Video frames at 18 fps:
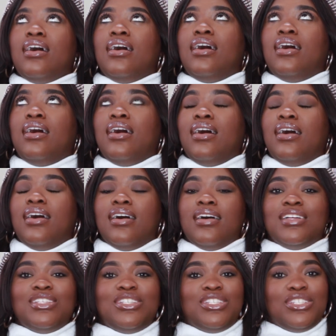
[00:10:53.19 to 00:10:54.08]
Ugh,
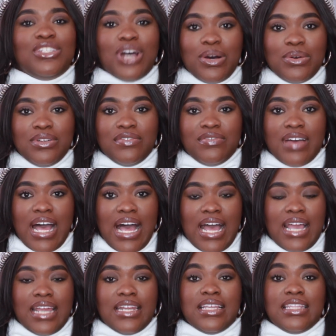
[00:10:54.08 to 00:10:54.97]
so
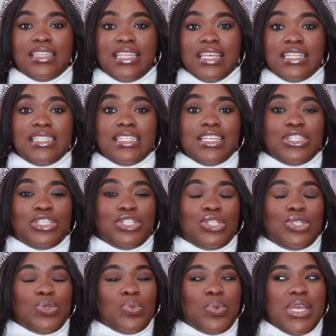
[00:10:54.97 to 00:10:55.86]
divine. This is
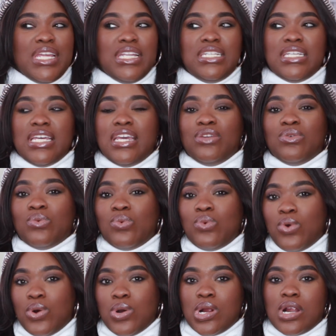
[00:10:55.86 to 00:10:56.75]
sweet and
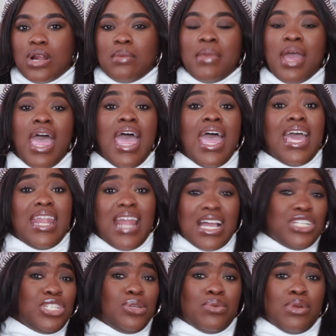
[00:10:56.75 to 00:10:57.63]
warm. It
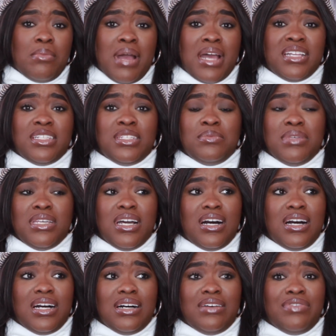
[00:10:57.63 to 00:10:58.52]
actually reminds me
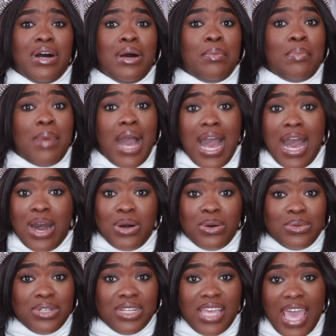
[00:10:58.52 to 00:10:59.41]
of a
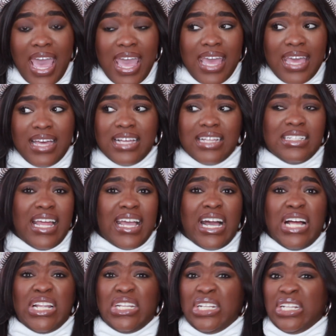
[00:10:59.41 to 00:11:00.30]
pound cake,
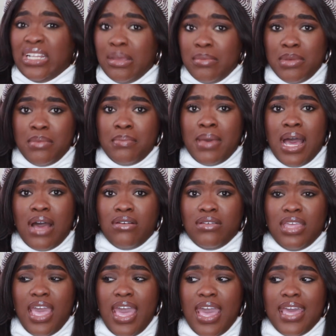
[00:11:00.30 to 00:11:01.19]
like a lemon
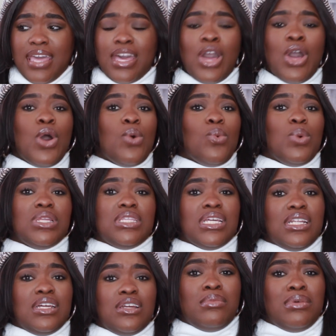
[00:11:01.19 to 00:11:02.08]
pound cake with a
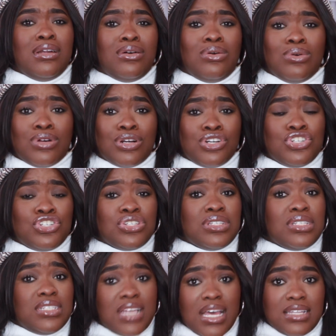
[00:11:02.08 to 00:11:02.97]
bit of orange
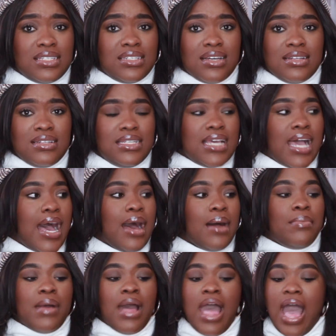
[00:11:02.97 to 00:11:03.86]
zest on top.